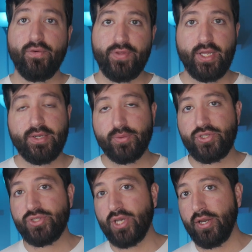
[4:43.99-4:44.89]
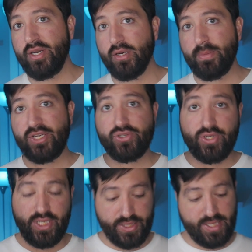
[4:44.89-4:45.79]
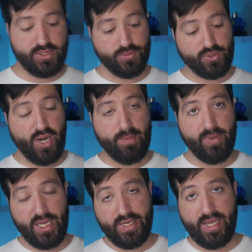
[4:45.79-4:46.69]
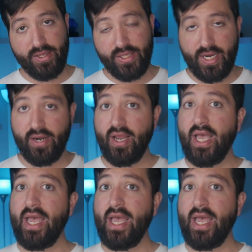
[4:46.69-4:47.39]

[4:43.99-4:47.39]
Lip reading: If you liked what you saw here, make sure you hit that subscribe button down there,